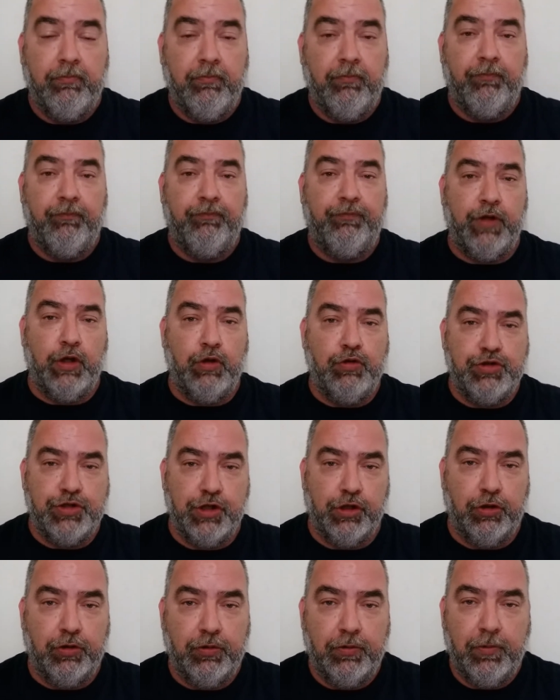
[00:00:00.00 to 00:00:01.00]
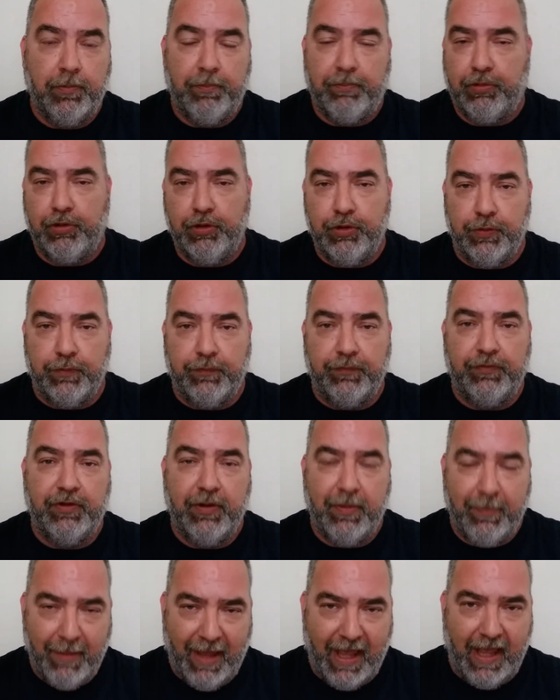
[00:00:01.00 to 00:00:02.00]
Future proves
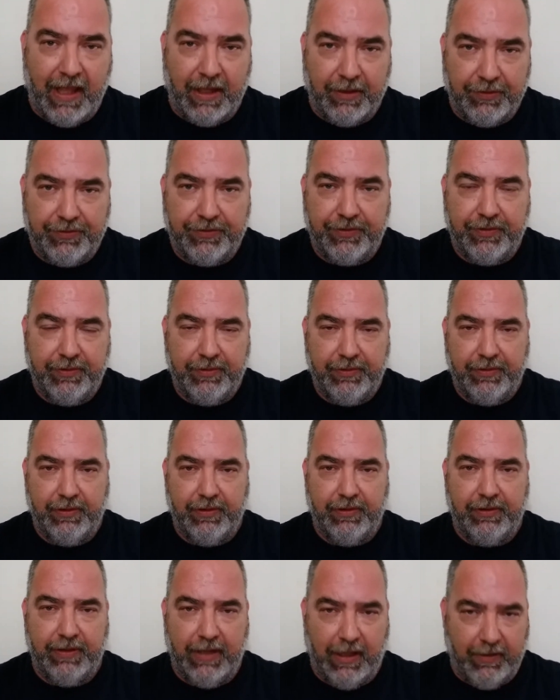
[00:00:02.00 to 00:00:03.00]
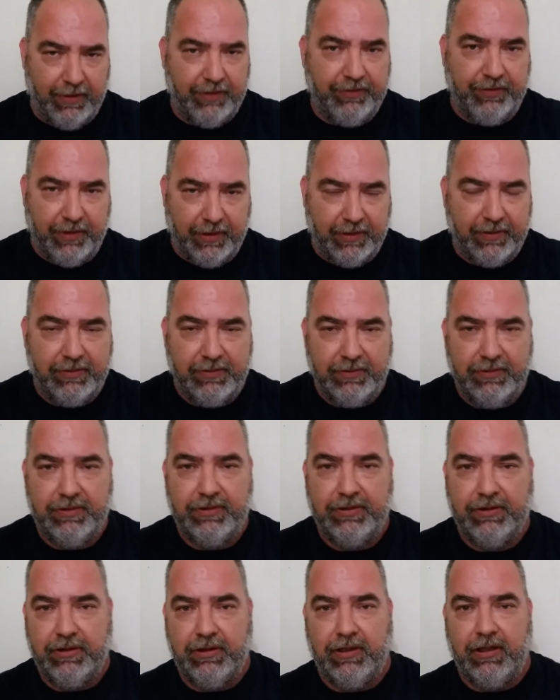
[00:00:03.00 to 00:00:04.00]
past. Now, isn't it?
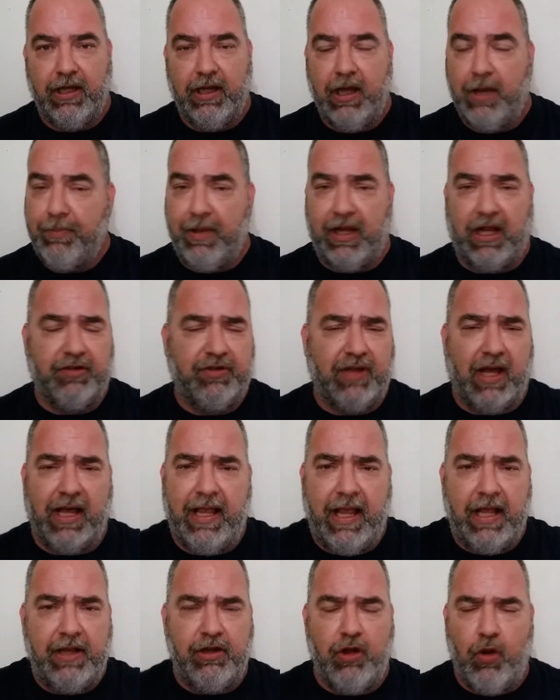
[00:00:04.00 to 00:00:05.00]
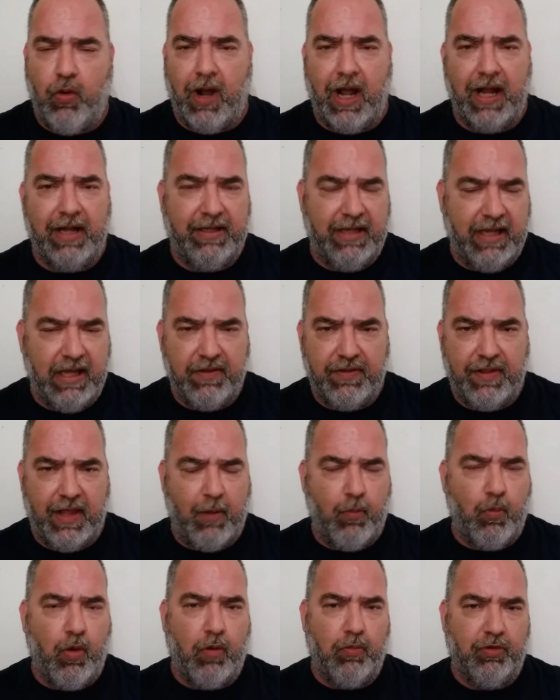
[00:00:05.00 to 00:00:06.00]
Because I had no idea that
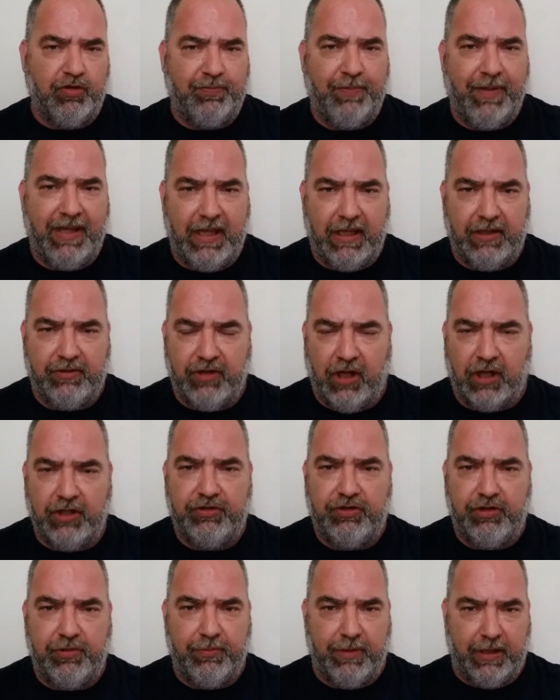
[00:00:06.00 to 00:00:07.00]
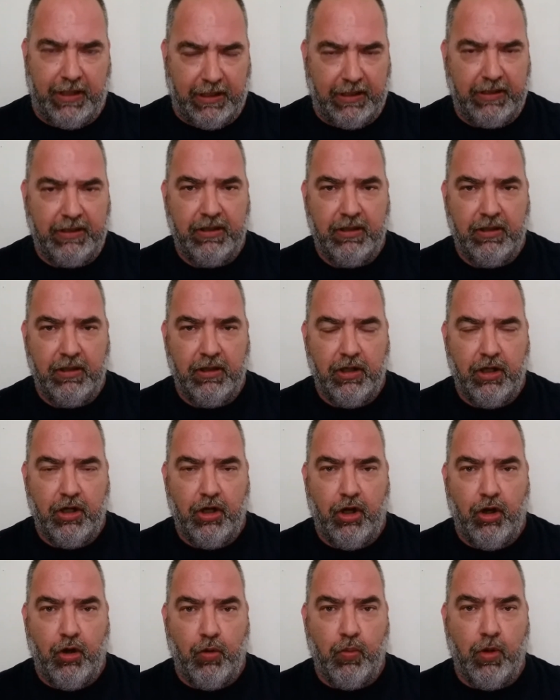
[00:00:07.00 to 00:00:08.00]
what was being done to me
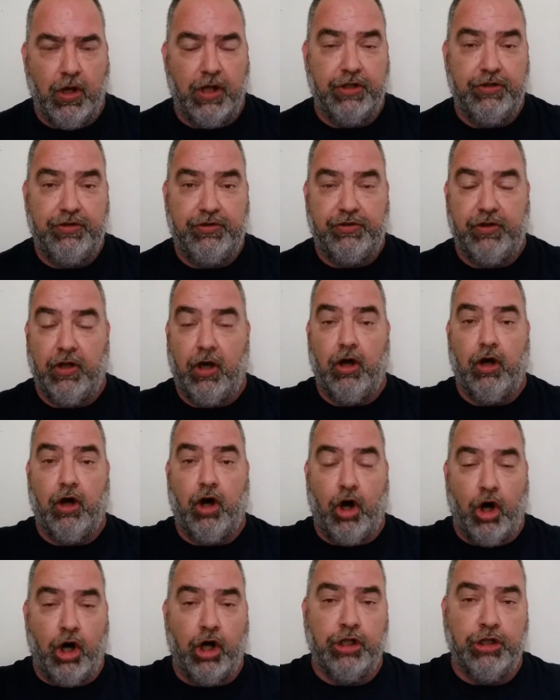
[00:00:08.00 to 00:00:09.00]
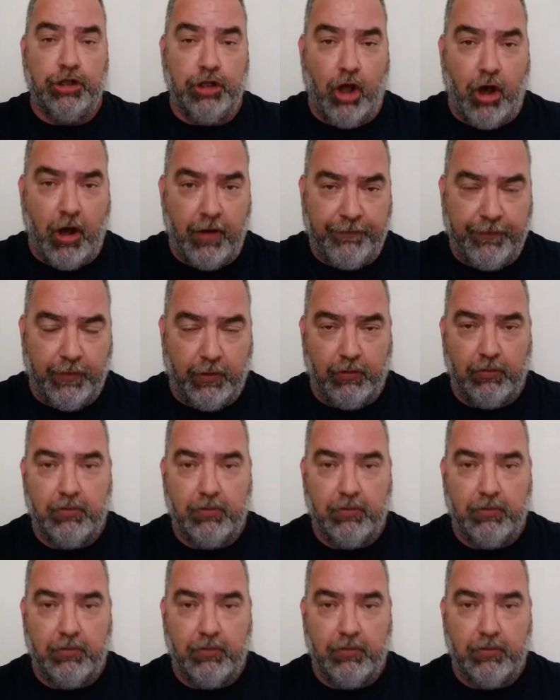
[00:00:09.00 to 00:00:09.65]
was unlawful.